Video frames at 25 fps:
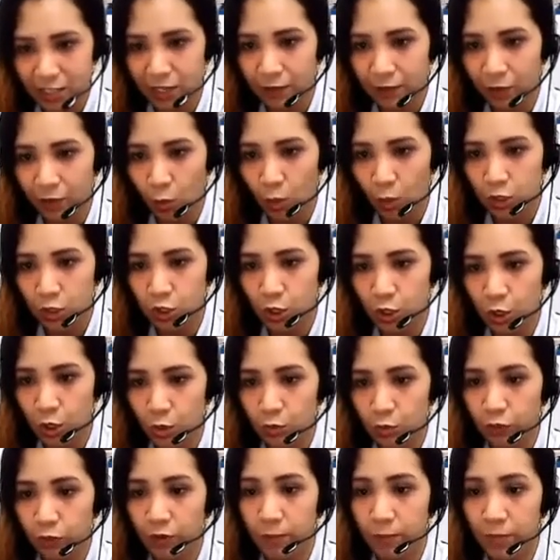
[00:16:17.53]
If I want to
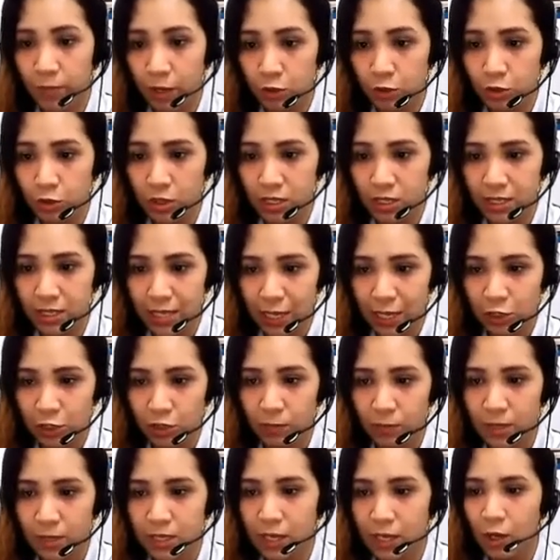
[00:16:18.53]
go from there to the station,
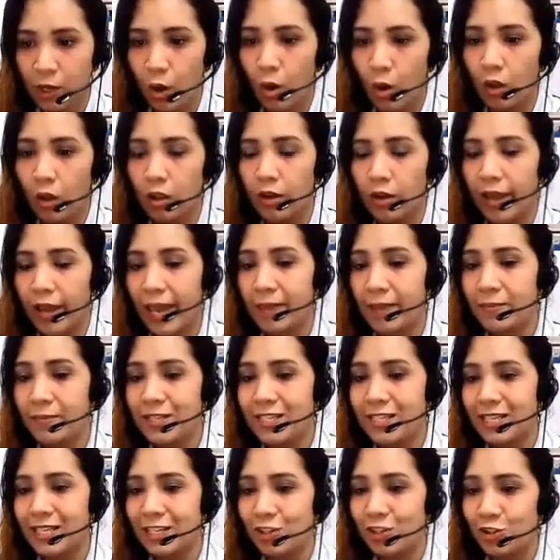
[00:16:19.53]
must I go along
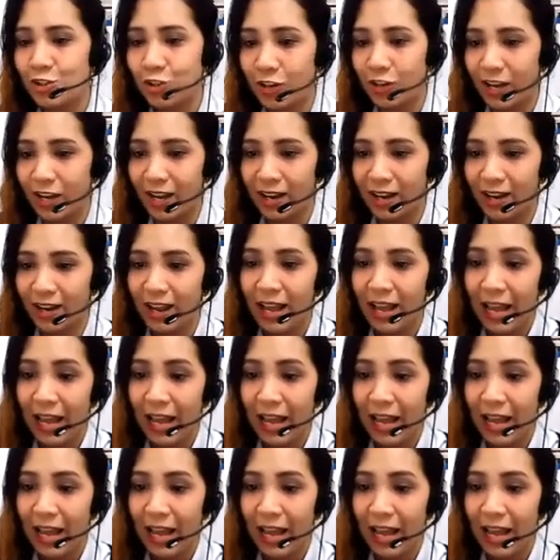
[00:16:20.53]
ABC Street?